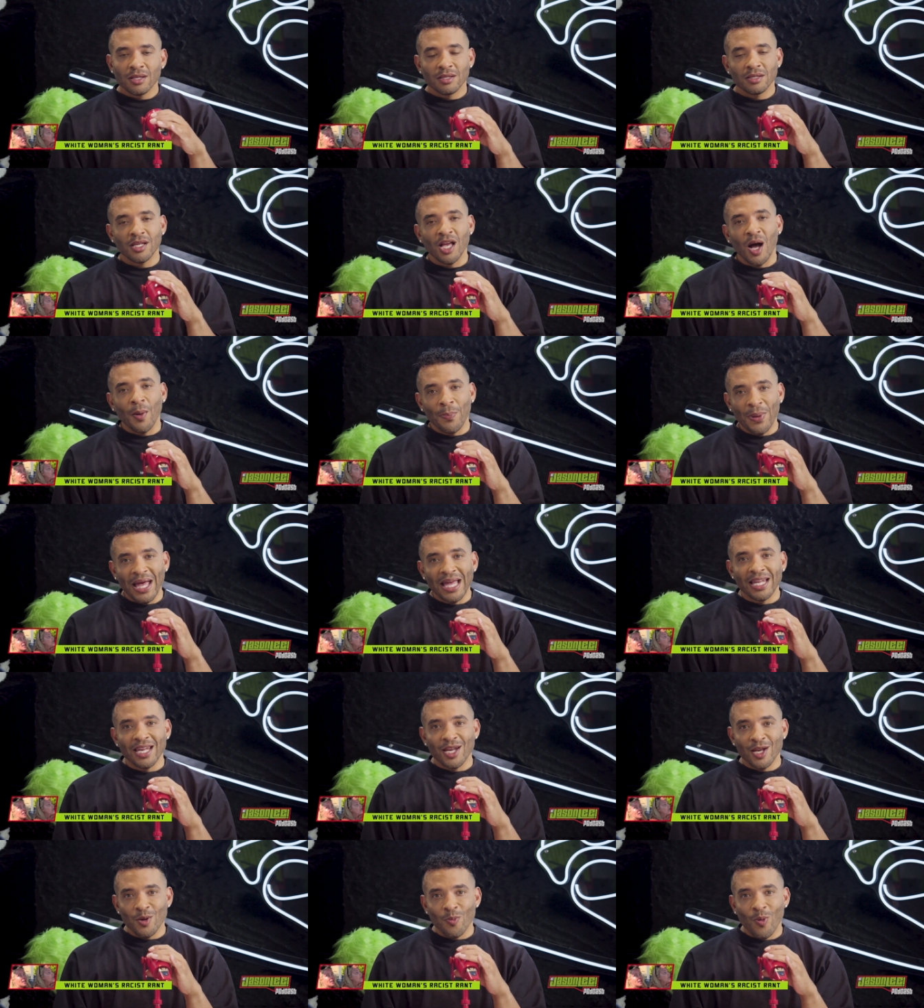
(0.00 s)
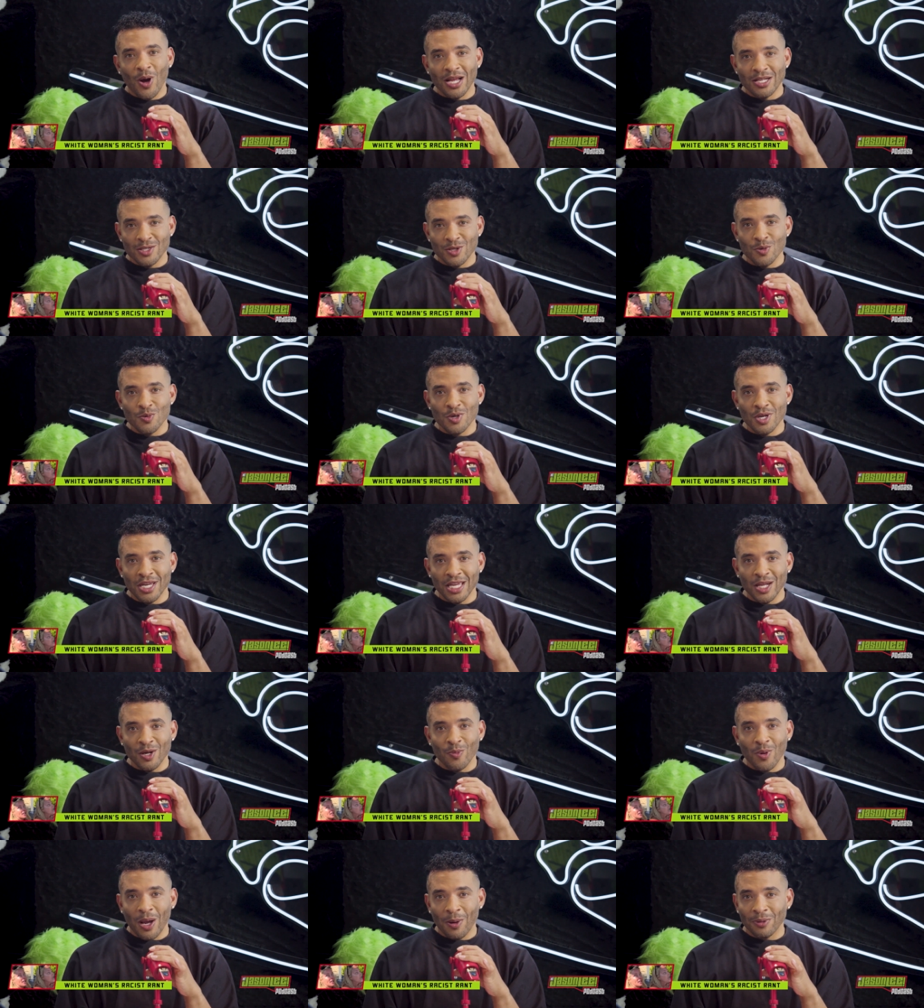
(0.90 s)
Y'all painted it white so you can
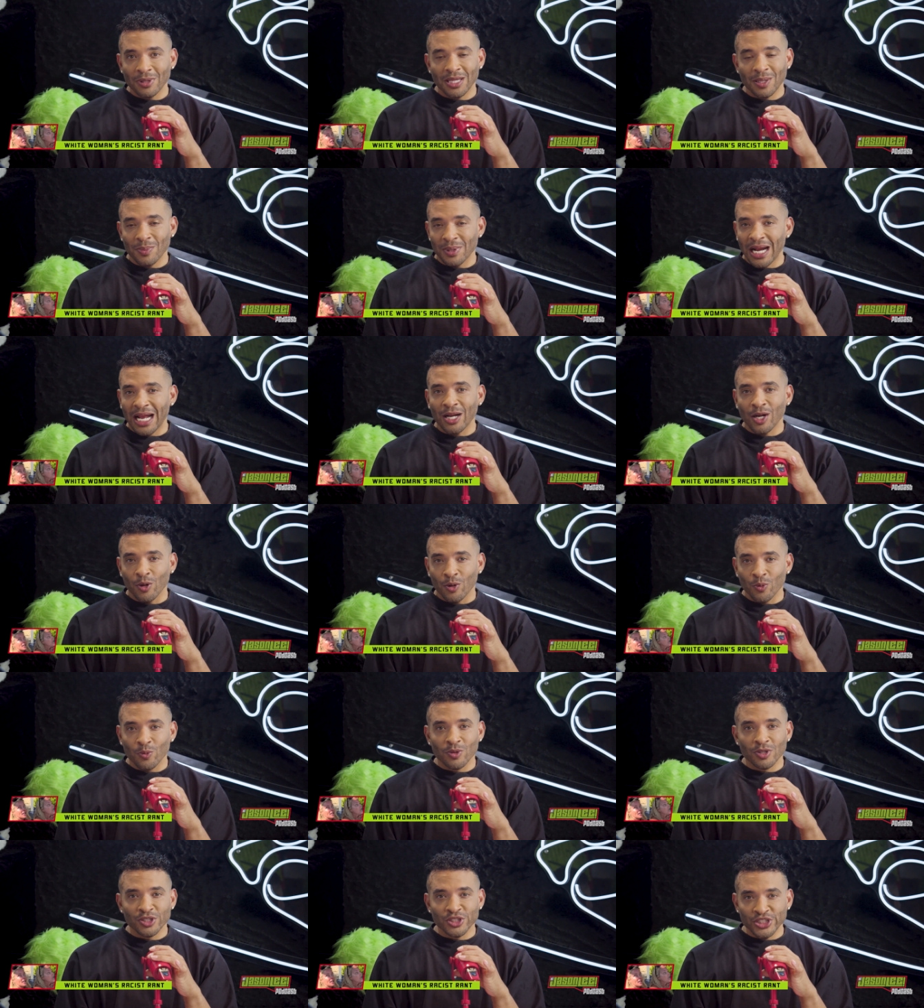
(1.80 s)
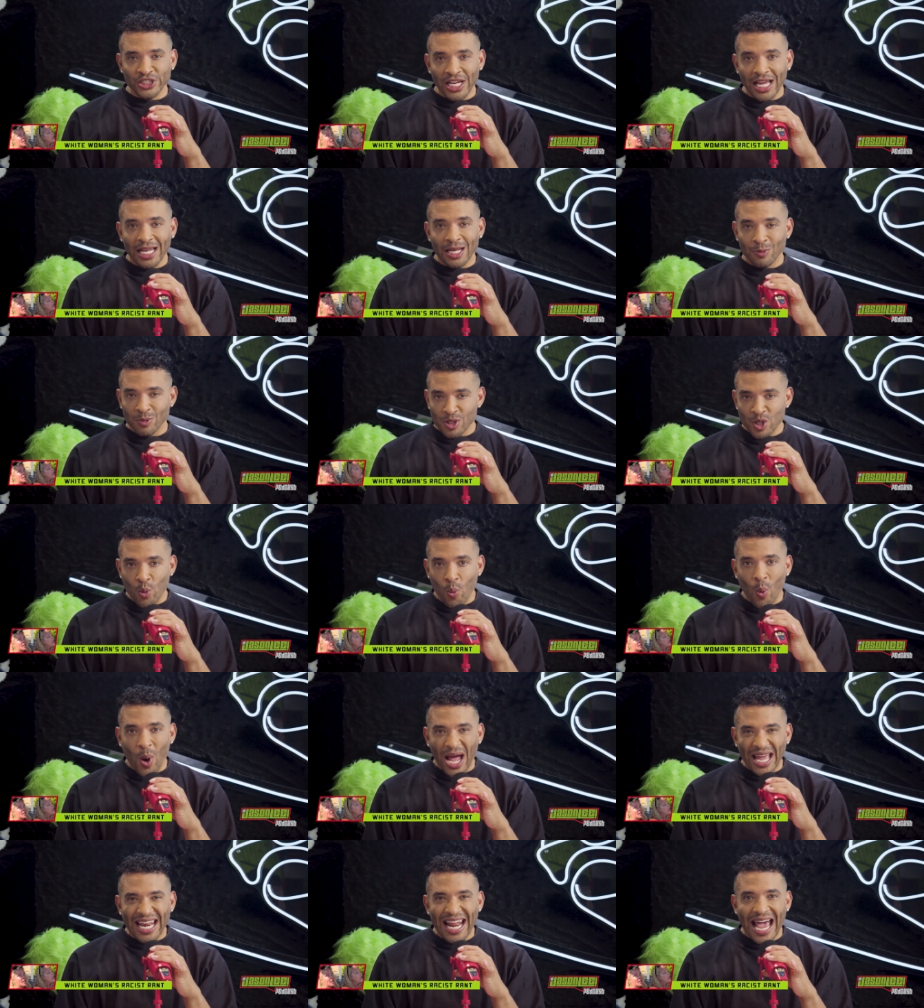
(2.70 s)
get away with it, but I know the real shade. It was the
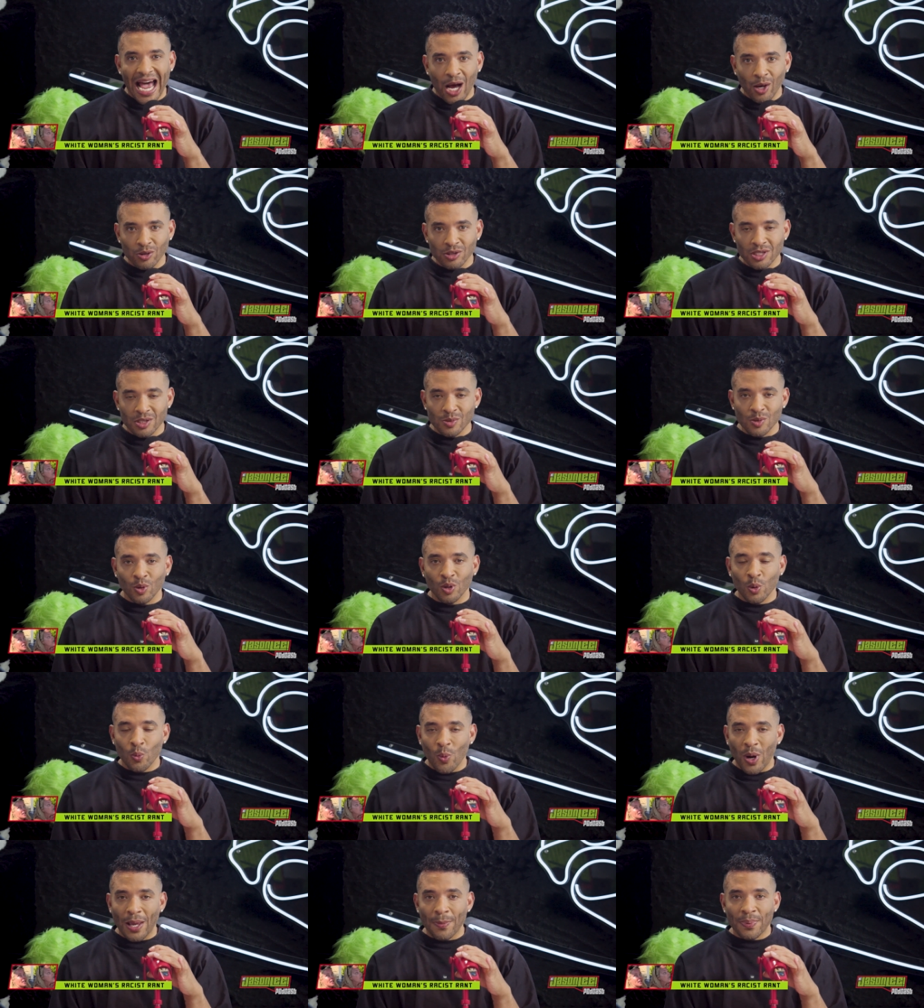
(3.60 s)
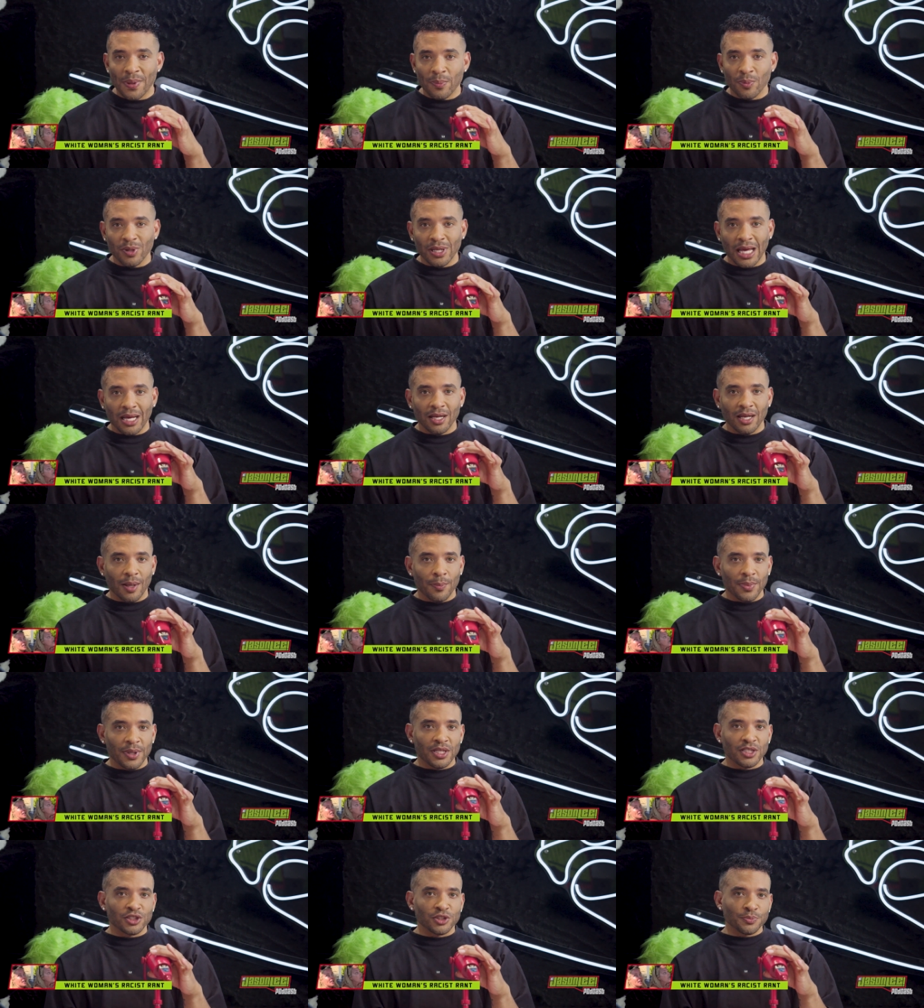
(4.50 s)
White House because only white people out in that
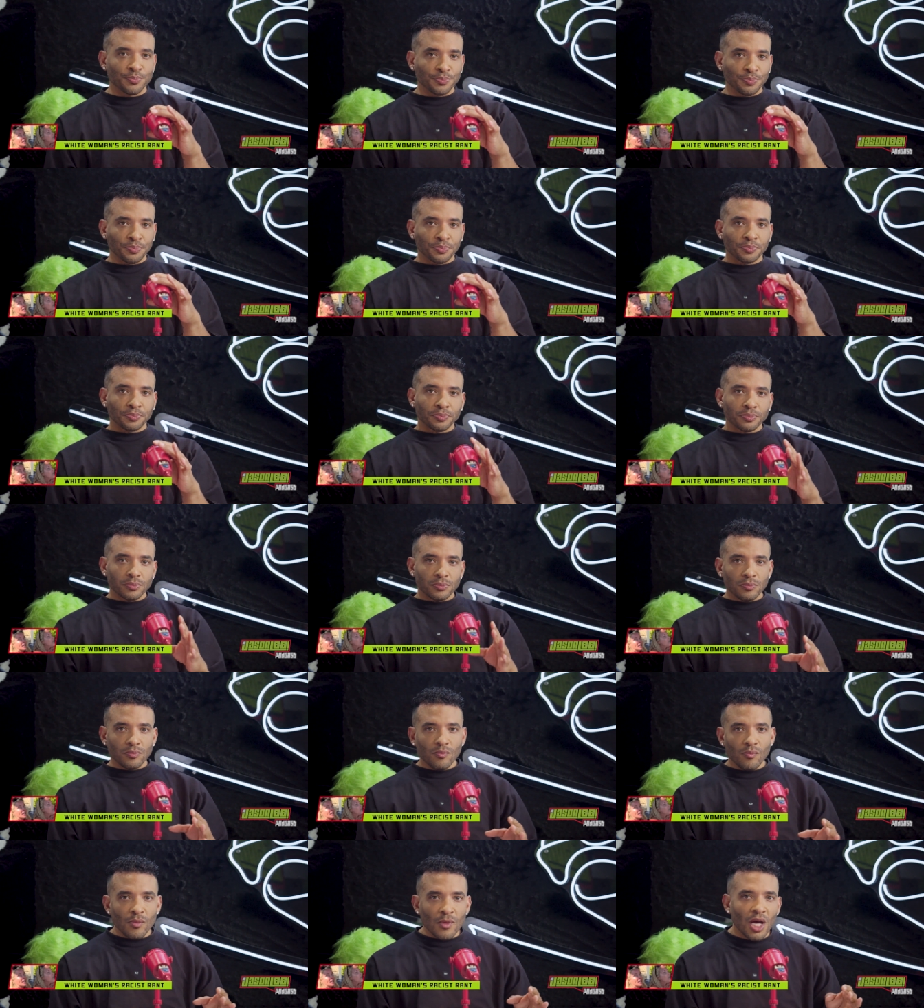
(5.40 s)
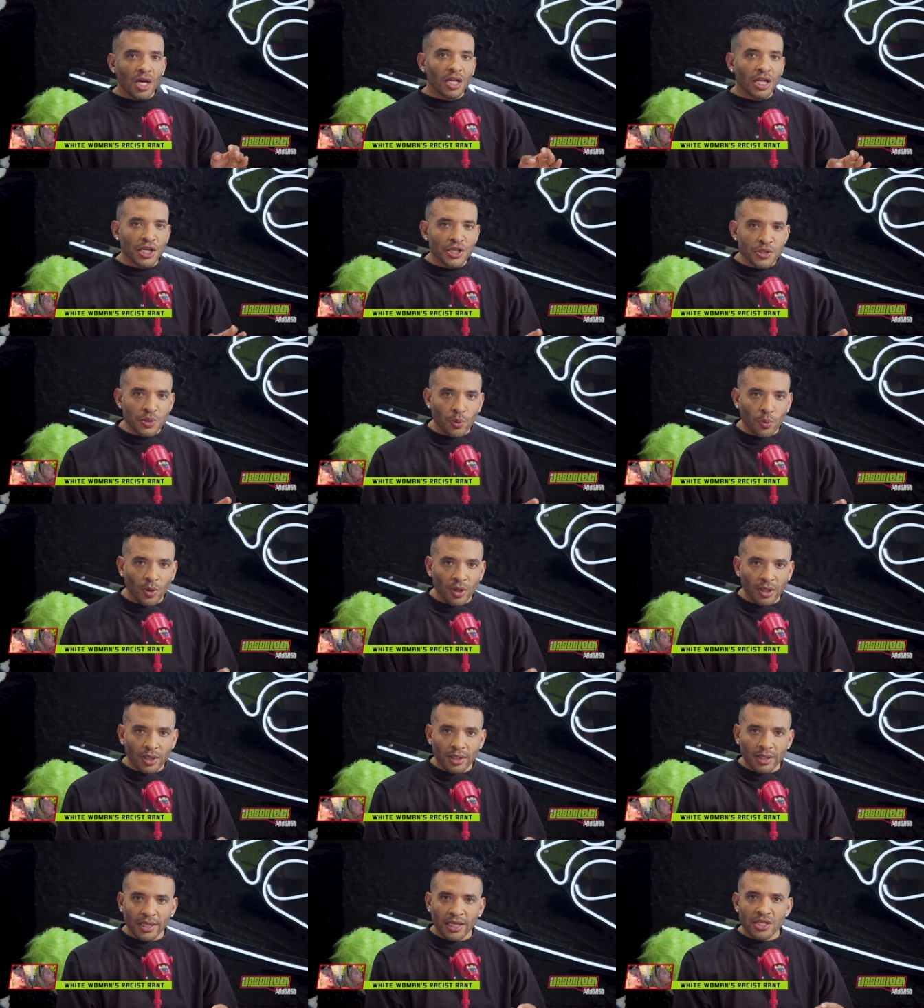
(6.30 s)
bitch, unless you're
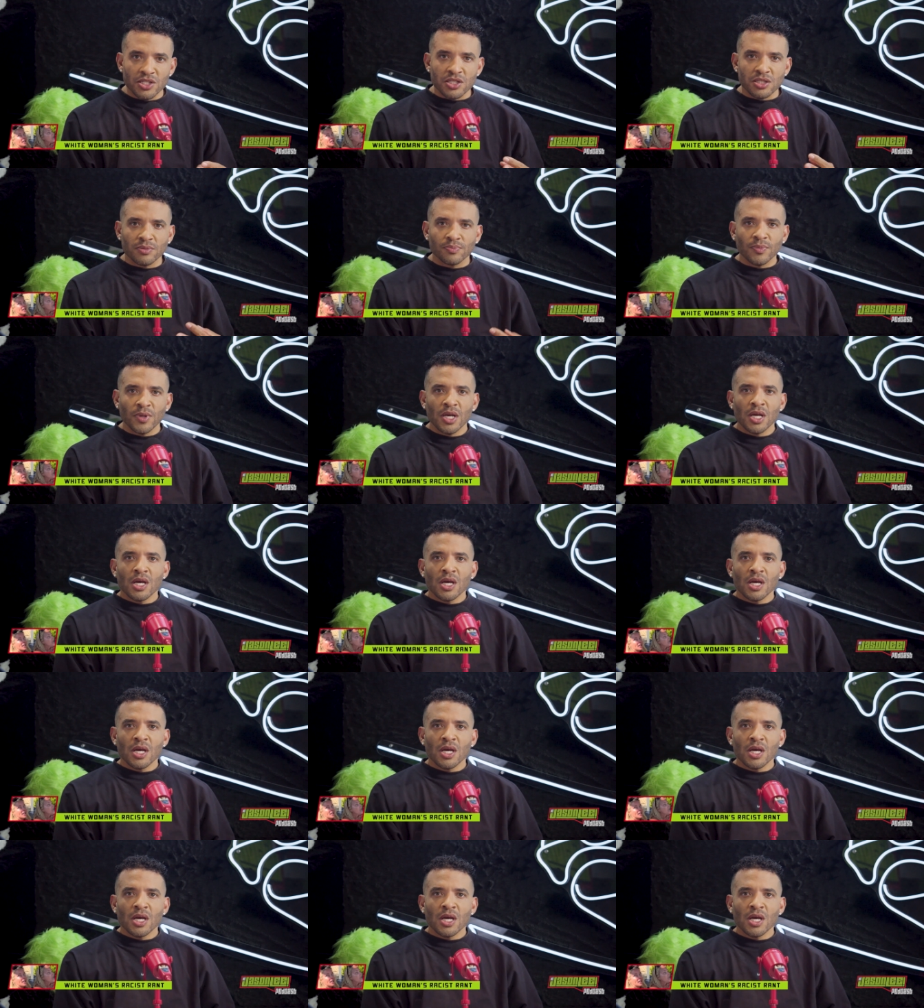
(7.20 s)
working in the kitchen.